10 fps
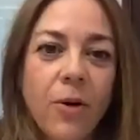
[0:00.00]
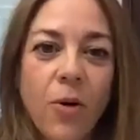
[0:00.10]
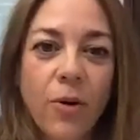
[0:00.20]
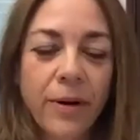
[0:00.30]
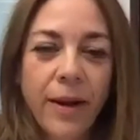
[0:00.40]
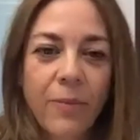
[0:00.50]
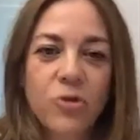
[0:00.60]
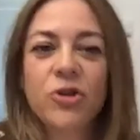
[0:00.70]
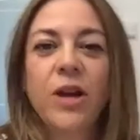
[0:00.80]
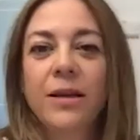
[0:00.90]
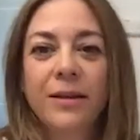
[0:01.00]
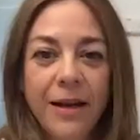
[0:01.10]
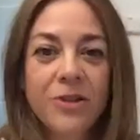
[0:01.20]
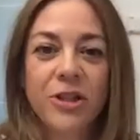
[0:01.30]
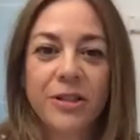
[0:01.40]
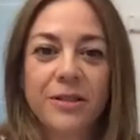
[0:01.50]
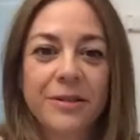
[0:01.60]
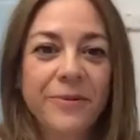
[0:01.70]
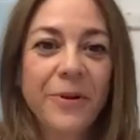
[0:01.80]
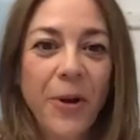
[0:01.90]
on emotional intelligence.